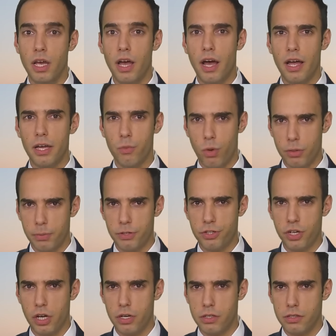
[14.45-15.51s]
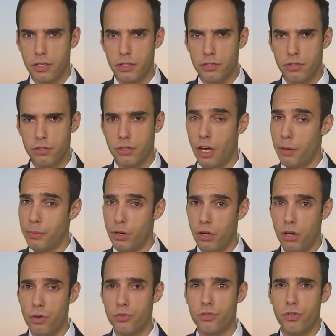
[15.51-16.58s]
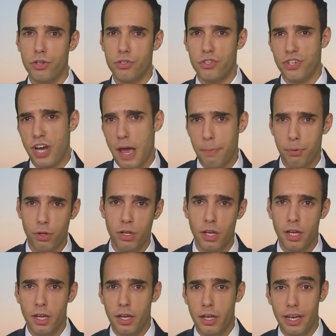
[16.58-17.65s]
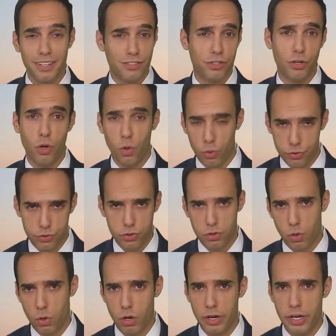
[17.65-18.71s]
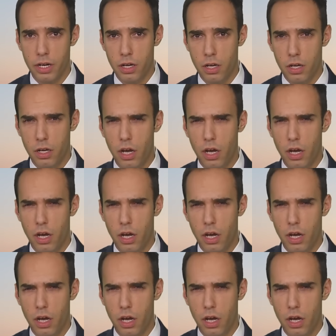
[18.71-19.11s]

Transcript: Hi, welcome to China Uncensored. I'm your host, Chris Chappell. It's an old story.